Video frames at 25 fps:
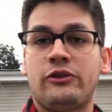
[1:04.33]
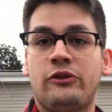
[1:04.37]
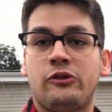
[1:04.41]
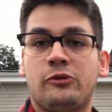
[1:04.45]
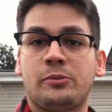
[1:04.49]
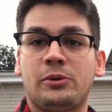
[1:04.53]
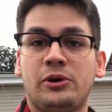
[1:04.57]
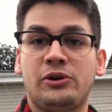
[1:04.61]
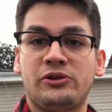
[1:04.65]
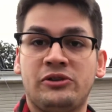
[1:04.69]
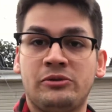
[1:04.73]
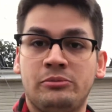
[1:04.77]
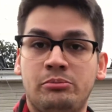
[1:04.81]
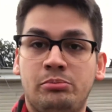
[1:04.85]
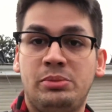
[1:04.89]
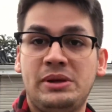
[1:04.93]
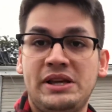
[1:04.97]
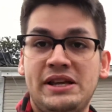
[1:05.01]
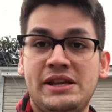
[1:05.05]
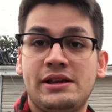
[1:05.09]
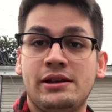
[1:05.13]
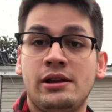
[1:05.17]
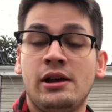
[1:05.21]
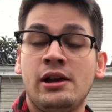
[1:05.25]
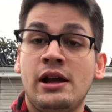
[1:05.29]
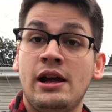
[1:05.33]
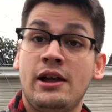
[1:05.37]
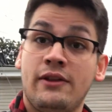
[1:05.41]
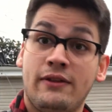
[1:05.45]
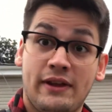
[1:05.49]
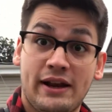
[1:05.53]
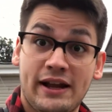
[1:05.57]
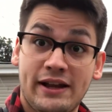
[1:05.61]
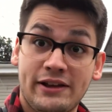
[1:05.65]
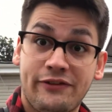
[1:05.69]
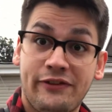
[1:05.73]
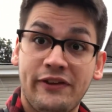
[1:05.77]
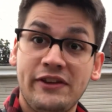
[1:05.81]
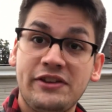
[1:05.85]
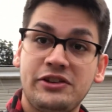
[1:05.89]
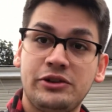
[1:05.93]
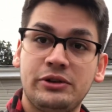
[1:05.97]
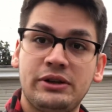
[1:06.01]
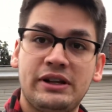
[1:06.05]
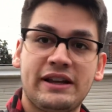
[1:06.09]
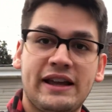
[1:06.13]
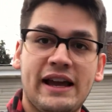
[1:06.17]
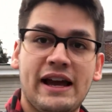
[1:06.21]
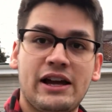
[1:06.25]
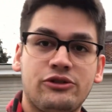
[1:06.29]
and there's person B that has this
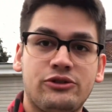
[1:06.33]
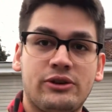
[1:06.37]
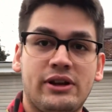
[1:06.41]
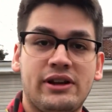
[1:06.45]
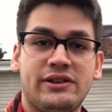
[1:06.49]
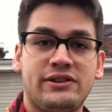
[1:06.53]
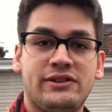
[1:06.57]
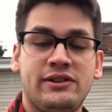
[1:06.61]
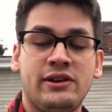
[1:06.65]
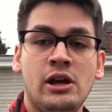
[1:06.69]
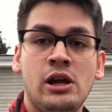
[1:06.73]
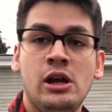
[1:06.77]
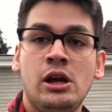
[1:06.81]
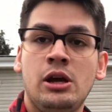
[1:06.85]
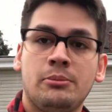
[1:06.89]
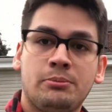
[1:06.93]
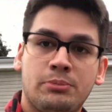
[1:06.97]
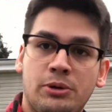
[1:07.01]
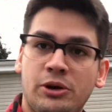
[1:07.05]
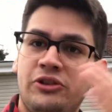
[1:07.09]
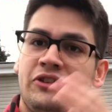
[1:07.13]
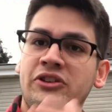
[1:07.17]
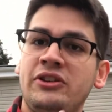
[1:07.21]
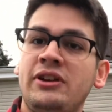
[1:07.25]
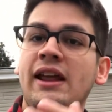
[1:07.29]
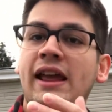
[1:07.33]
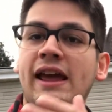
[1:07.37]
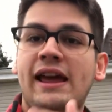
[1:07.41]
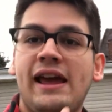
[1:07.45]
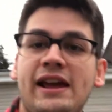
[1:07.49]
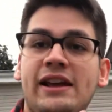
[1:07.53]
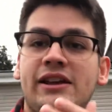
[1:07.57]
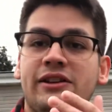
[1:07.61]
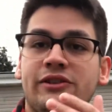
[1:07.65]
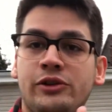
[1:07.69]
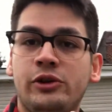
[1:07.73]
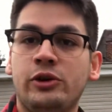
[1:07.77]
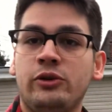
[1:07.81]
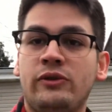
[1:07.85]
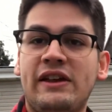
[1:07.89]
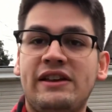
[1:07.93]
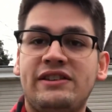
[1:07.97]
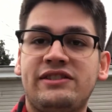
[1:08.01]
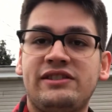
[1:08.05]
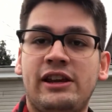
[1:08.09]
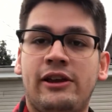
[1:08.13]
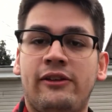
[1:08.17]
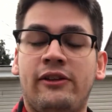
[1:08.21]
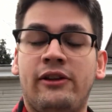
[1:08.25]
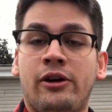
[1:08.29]
unique address. Person A is who they
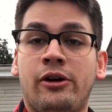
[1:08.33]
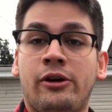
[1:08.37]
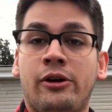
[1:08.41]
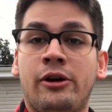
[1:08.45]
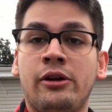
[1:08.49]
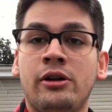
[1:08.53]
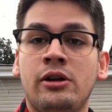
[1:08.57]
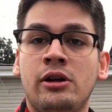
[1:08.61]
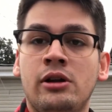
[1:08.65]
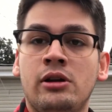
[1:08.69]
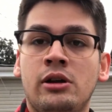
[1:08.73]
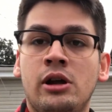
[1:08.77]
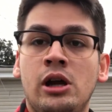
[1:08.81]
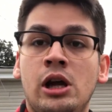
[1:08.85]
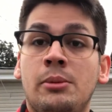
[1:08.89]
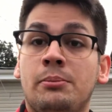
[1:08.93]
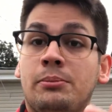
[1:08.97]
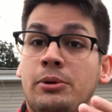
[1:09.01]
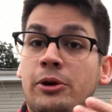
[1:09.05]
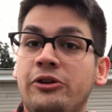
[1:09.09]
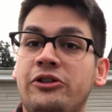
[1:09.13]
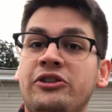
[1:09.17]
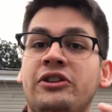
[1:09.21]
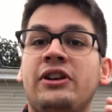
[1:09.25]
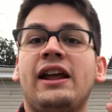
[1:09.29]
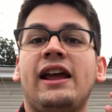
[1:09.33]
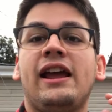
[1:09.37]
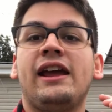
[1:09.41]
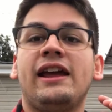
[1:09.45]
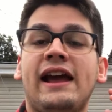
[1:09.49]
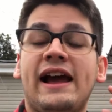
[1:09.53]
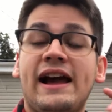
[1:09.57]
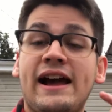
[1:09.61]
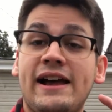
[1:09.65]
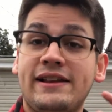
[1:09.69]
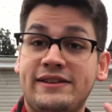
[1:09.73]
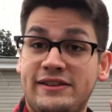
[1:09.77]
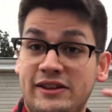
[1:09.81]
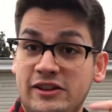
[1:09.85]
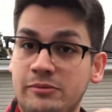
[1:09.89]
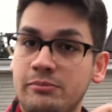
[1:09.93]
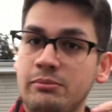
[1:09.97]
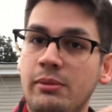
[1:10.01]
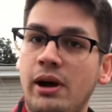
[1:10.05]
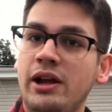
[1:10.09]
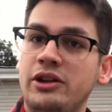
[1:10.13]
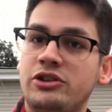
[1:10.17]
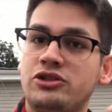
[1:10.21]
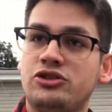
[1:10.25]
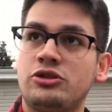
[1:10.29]
say they are. Person A has as
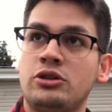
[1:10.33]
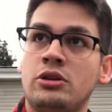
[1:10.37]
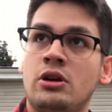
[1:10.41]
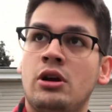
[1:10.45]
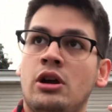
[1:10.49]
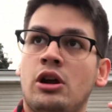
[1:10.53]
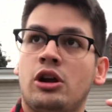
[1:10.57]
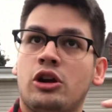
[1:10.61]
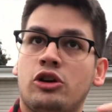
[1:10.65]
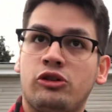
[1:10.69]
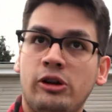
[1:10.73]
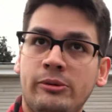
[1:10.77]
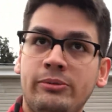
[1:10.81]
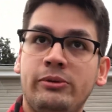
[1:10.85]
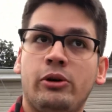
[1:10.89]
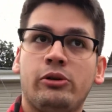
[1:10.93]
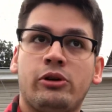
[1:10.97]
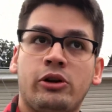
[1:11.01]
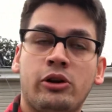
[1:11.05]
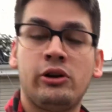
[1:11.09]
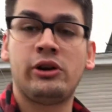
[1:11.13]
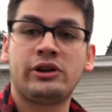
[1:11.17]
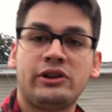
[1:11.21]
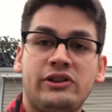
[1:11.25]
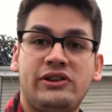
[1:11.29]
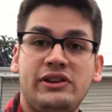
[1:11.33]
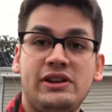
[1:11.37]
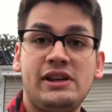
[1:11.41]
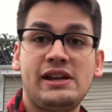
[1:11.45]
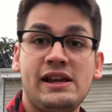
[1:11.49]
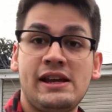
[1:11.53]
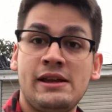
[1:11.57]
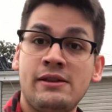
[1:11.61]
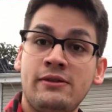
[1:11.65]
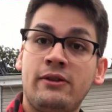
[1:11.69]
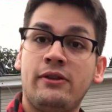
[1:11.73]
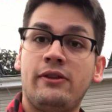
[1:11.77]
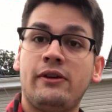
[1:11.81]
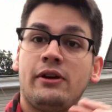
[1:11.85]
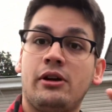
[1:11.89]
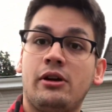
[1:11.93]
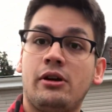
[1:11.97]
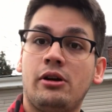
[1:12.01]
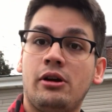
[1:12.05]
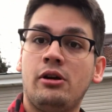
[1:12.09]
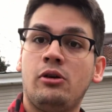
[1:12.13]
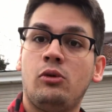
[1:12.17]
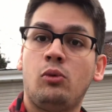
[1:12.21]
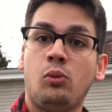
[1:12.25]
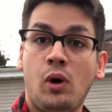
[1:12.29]
much cryptocurrency in
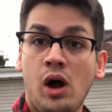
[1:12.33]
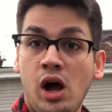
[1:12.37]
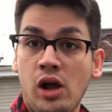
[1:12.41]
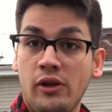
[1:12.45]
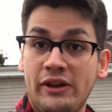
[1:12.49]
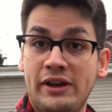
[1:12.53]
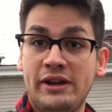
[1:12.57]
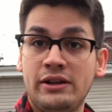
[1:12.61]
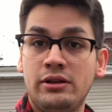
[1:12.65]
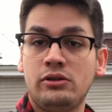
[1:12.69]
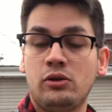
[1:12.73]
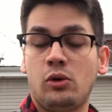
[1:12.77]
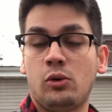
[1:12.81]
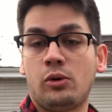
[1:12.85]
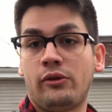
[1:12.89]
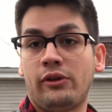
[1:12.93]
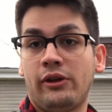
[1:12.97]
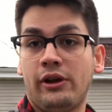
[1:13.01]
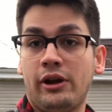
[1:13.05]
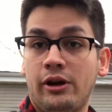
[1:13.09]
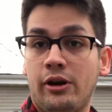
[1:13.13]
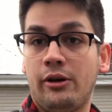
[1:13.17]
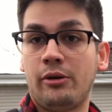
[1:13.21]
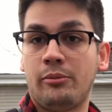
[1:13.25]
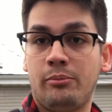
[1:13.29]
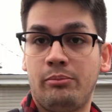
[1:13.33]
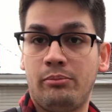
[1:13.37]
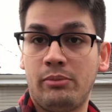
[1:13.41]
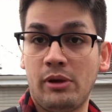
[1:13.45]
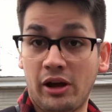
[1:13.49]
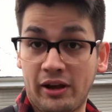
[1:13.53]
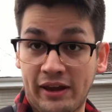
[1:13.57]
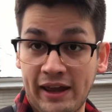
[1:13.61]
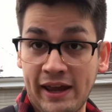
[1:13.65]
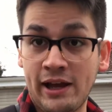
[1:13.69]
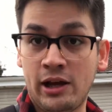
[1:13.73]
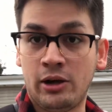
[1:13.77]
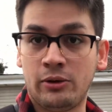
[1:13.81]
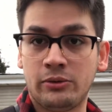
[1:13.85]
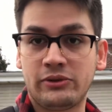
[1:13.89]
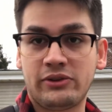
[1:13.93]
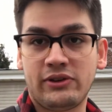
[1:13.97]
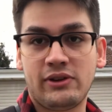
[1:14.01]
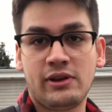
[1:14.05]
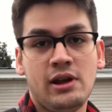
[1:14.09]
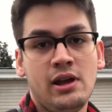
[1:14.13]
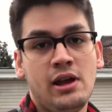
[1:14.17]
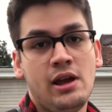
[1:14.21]
their wallet or their account